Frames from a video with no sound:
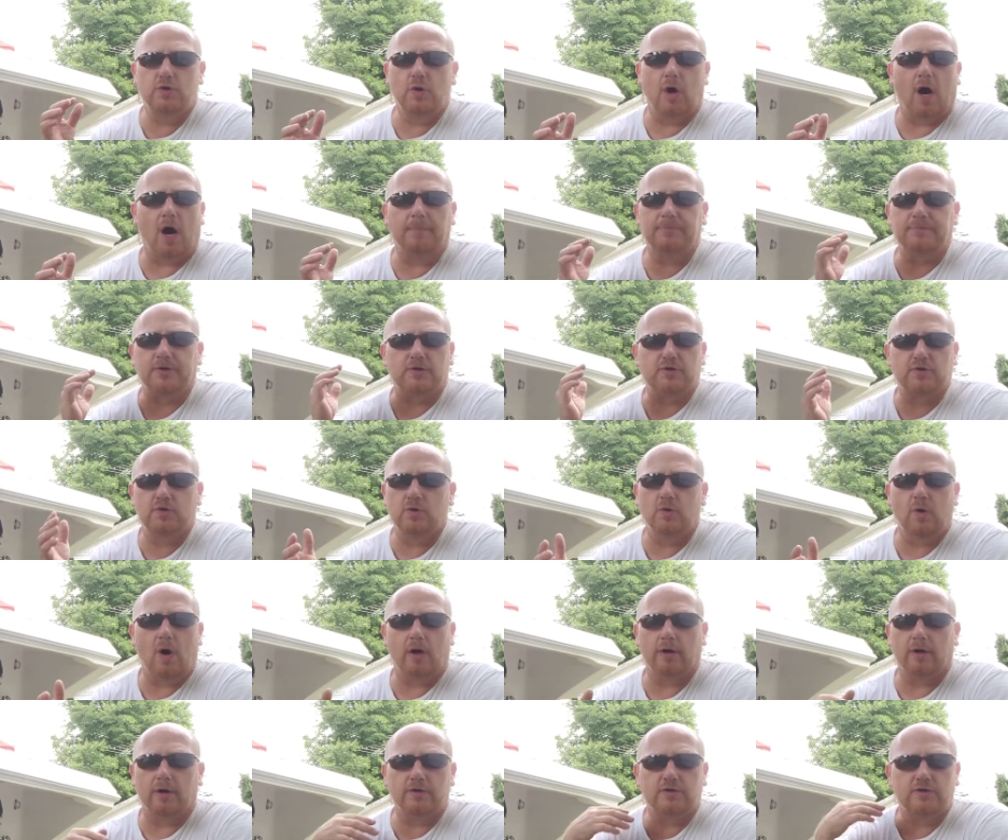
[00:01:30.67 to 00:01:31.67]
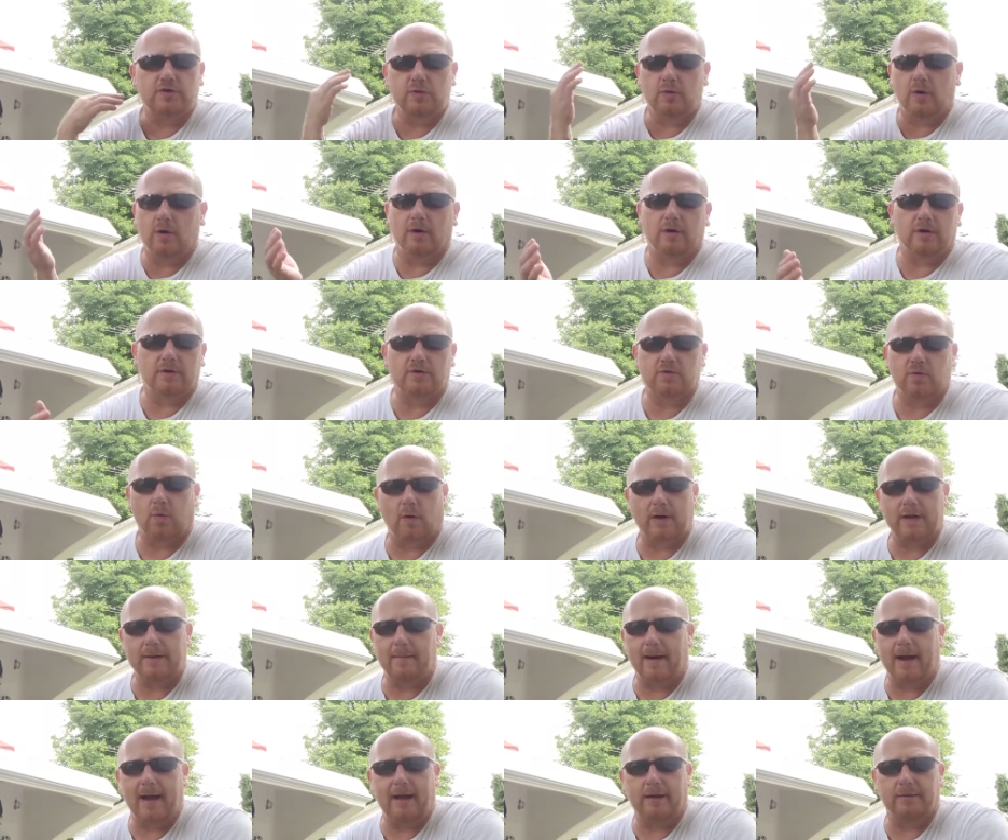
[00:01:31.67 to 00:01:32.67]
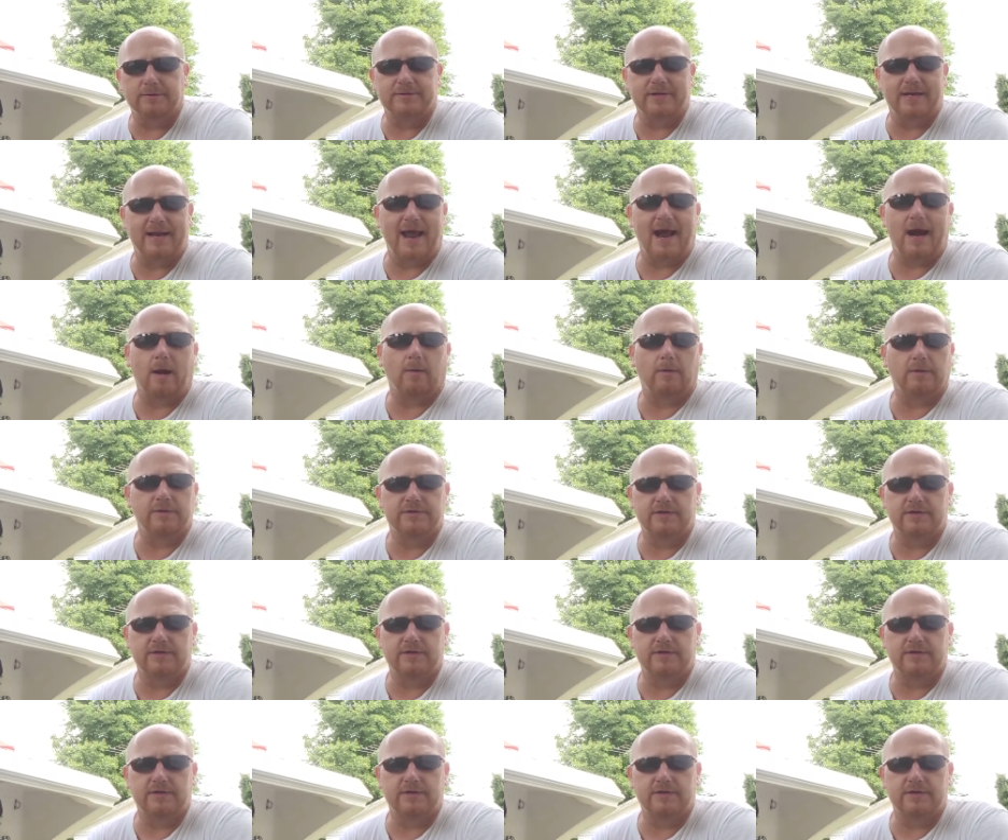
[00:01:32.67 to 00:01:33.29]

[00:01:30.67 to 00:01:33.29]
up to 200, 220 miles an hour.